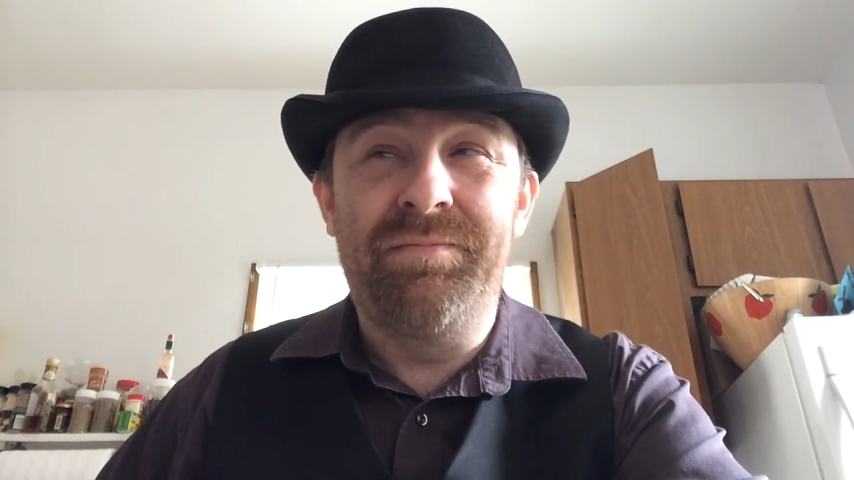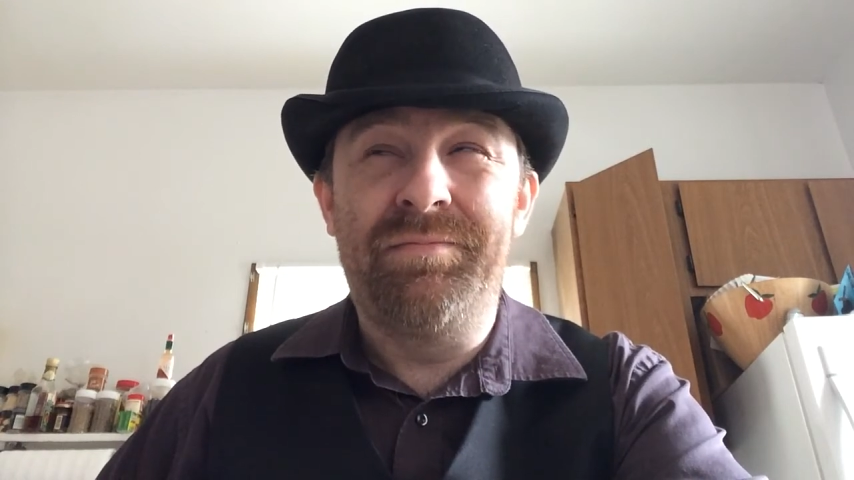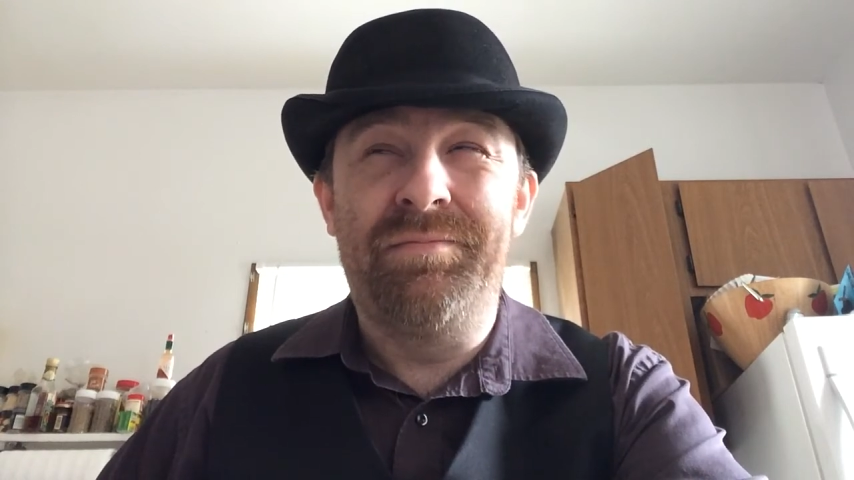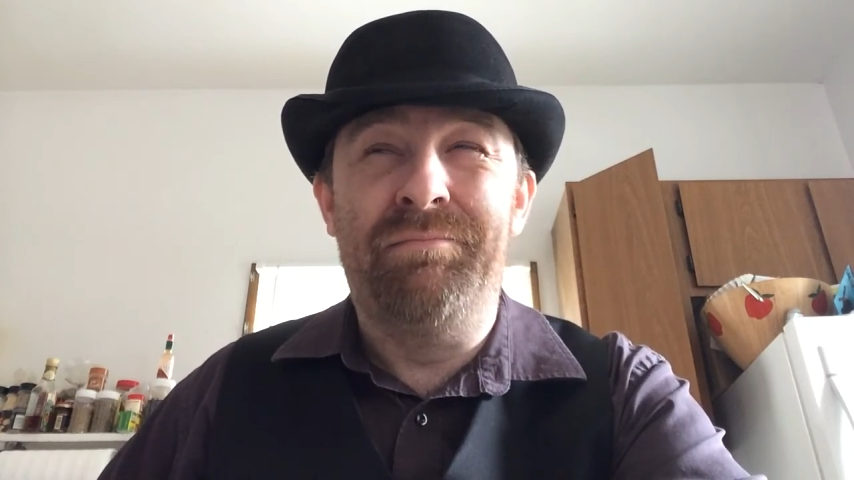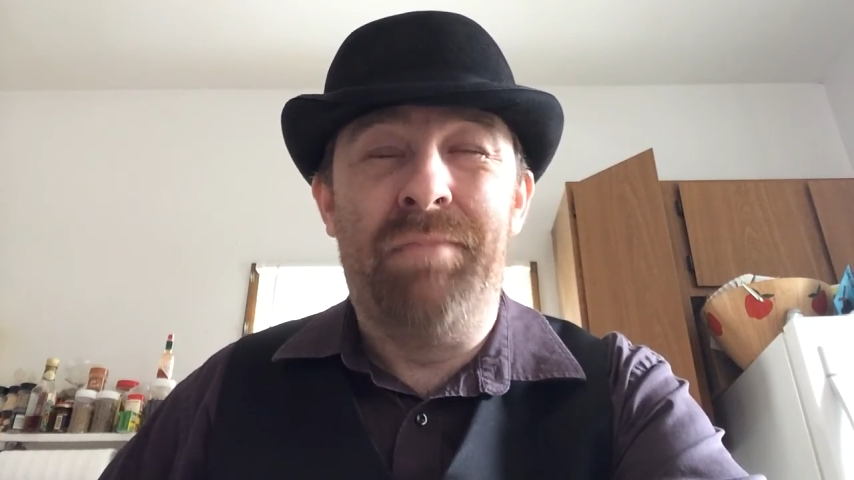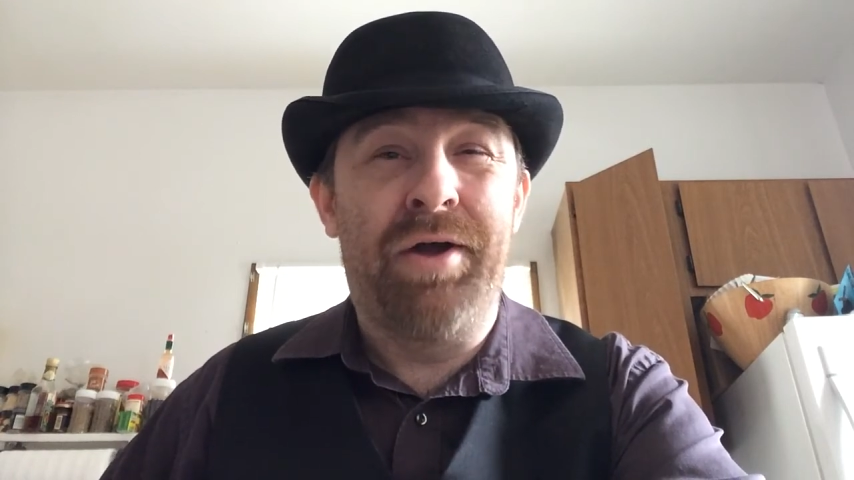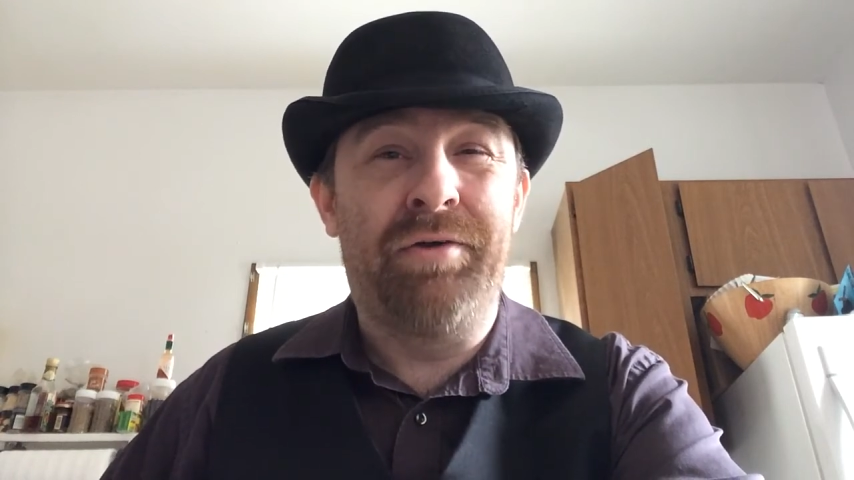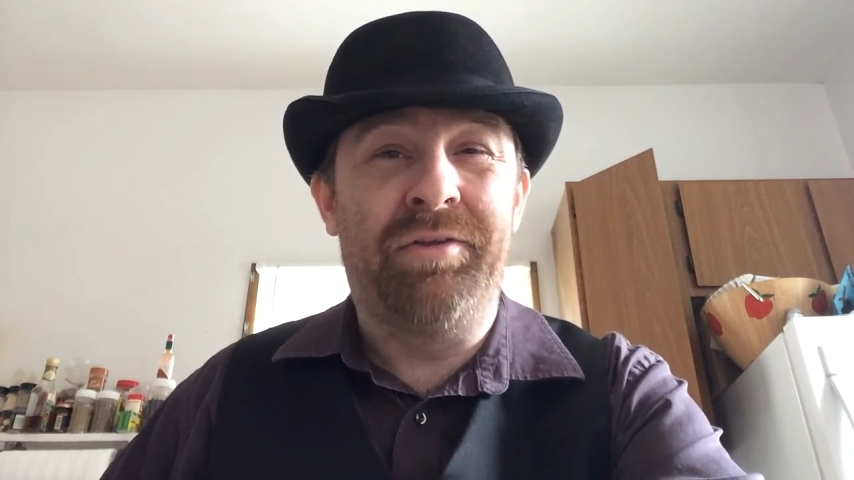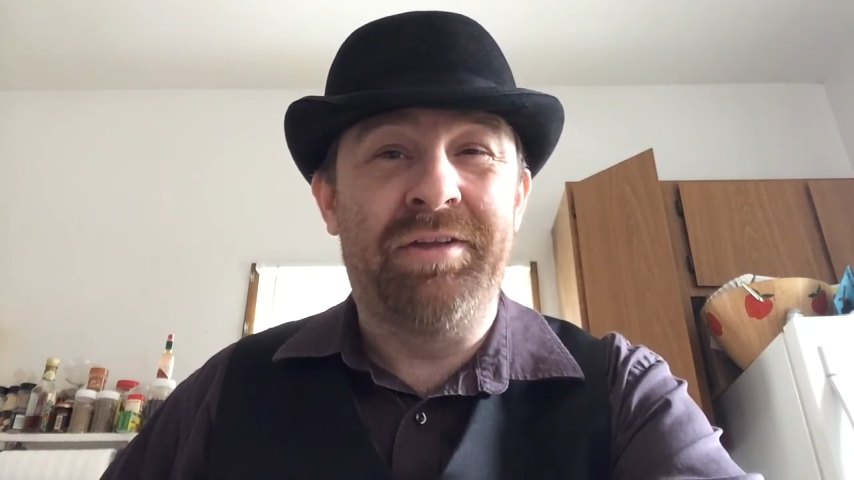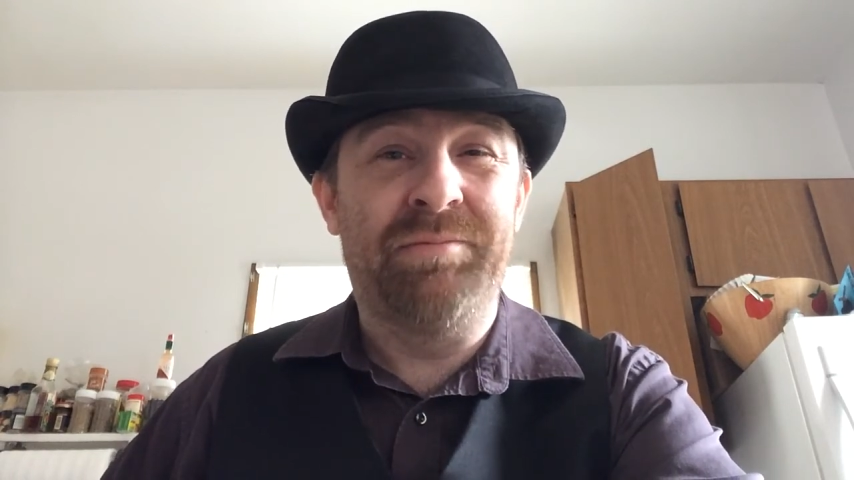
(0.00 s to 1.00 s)

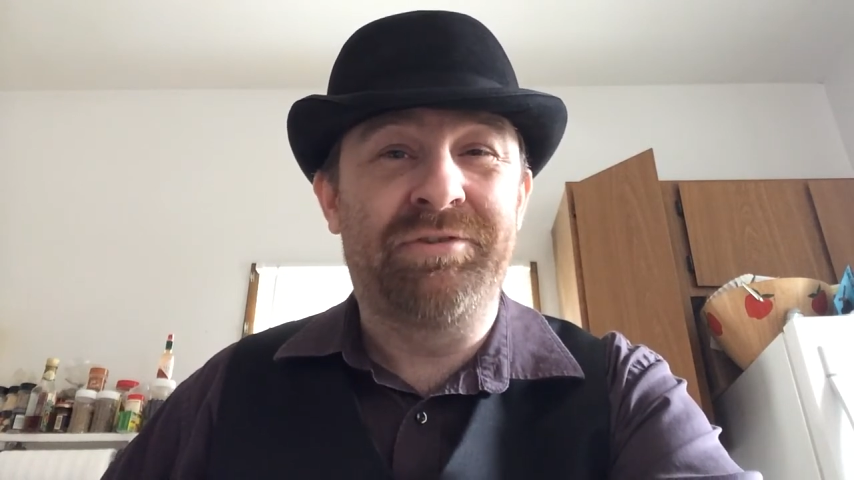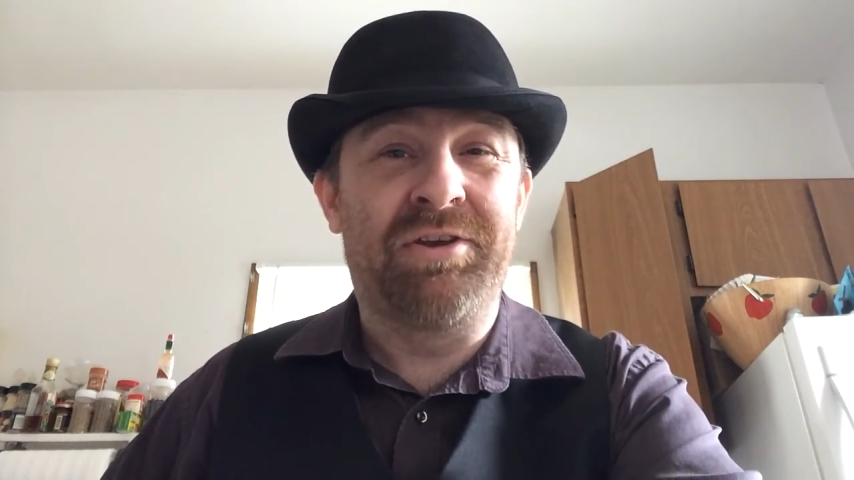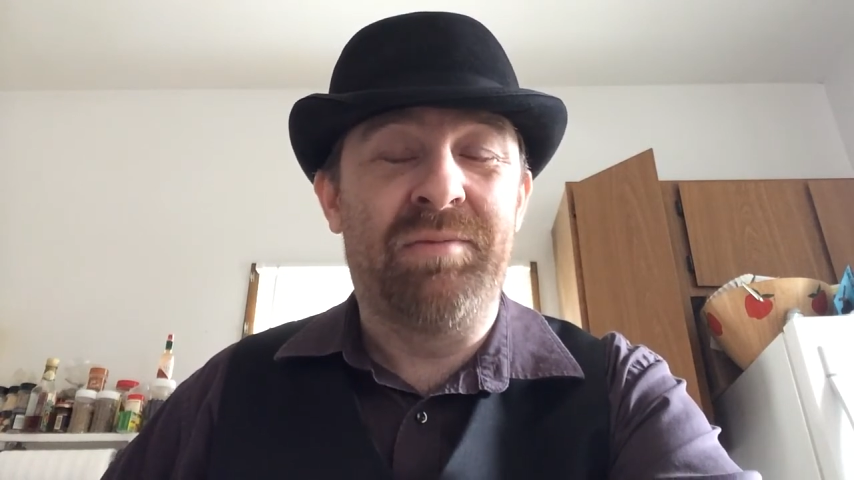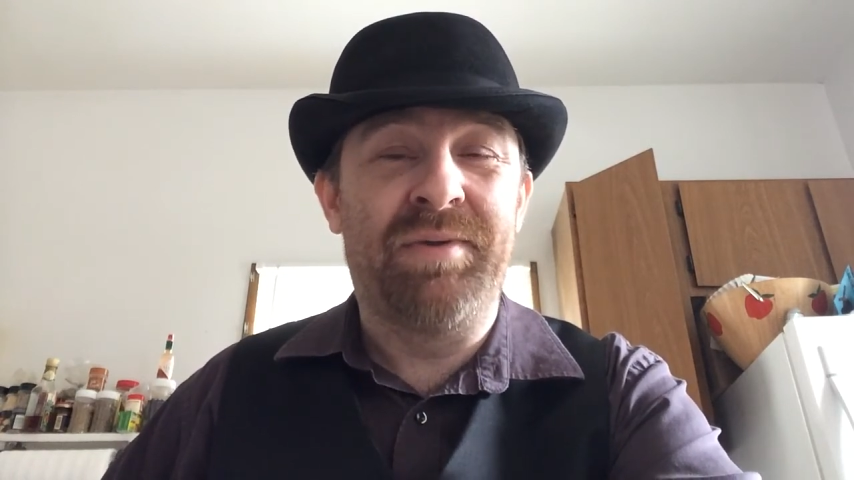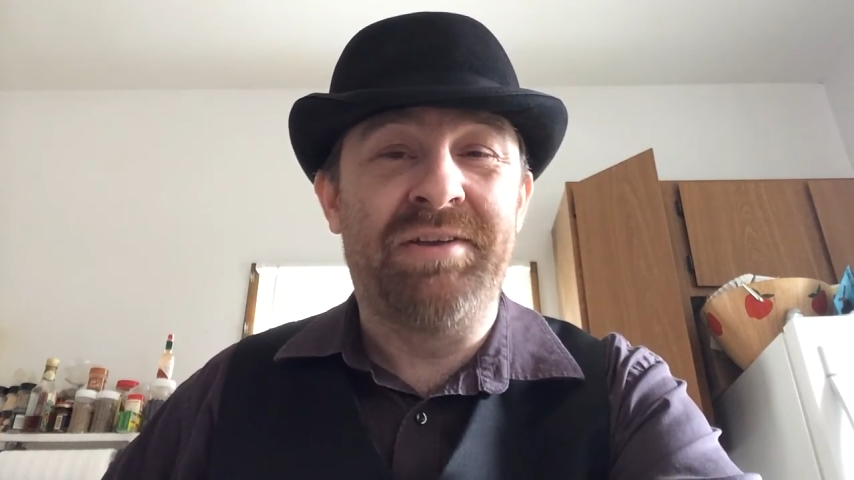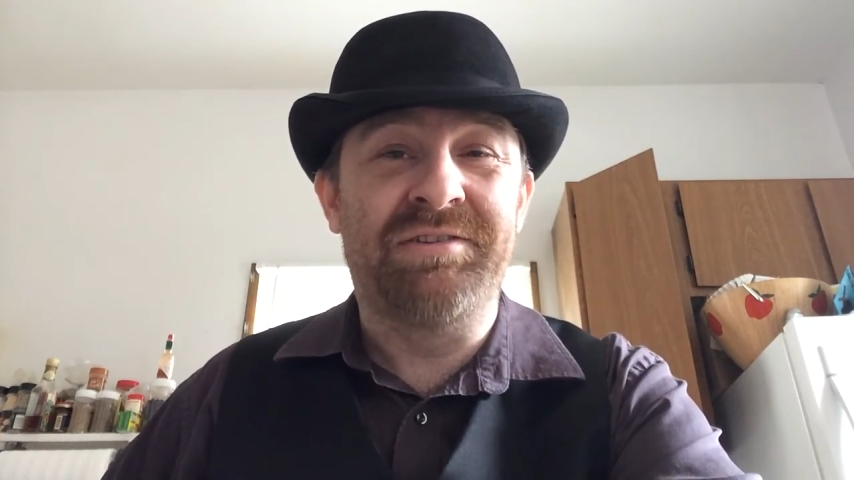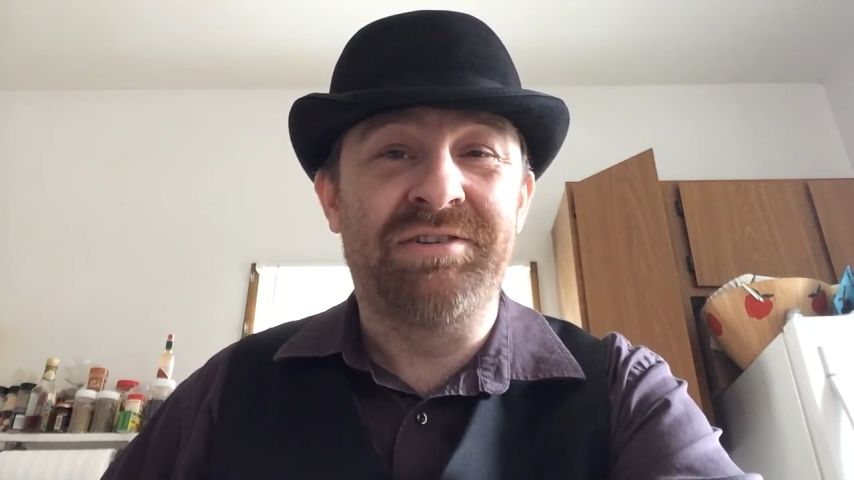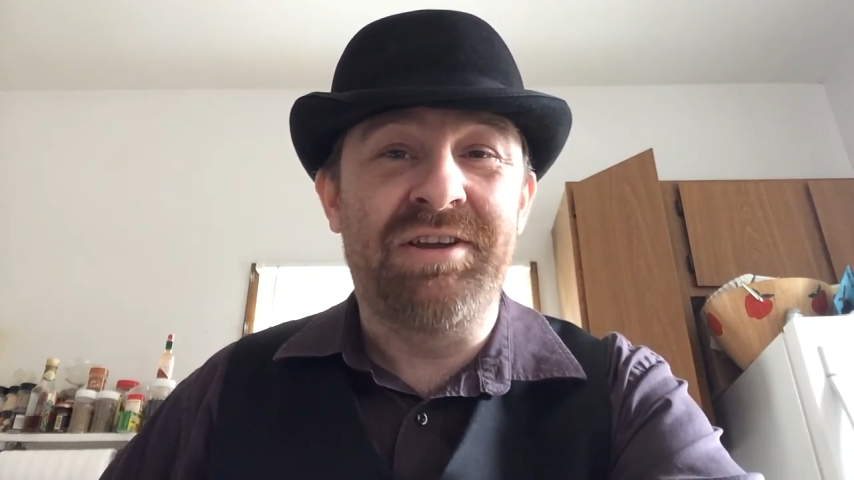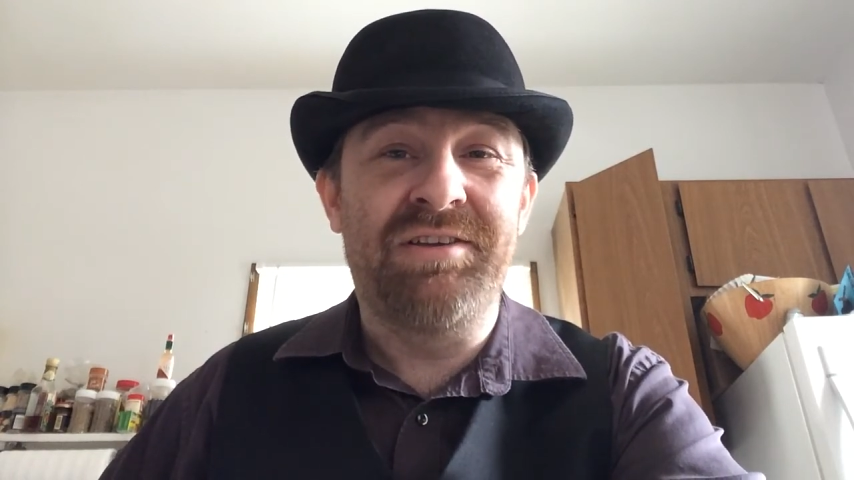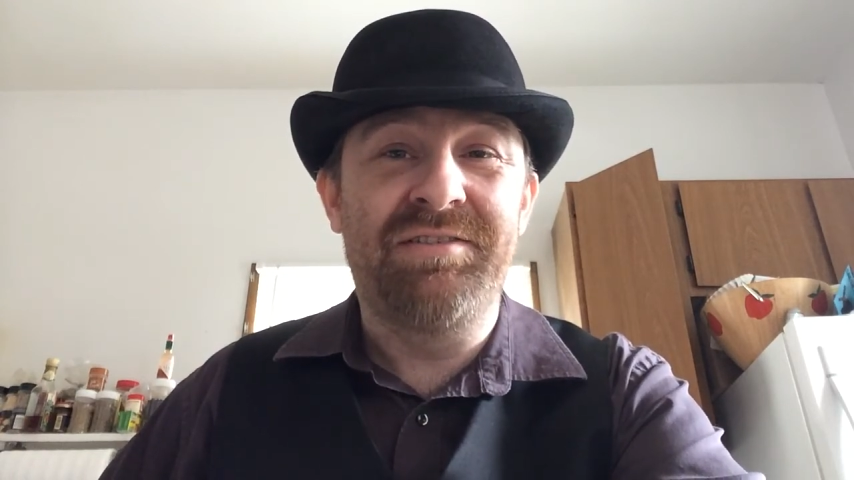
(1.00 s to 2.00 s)
moderately obscure piece of
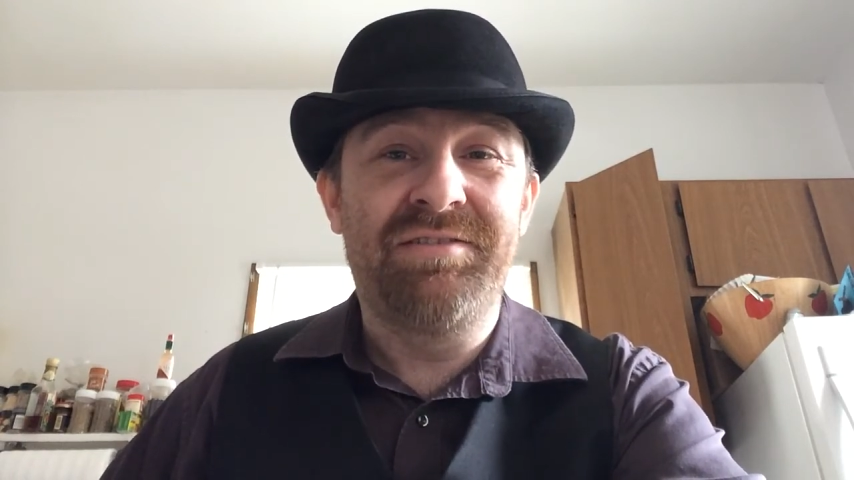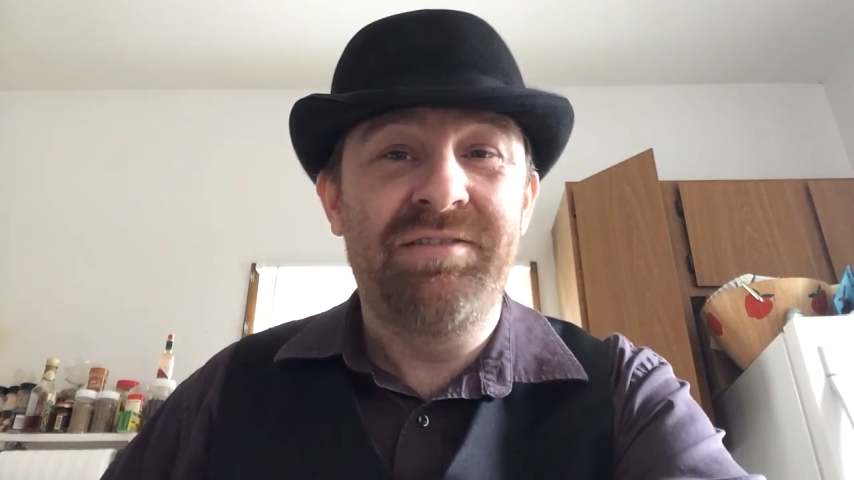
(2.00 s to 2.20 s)
shit?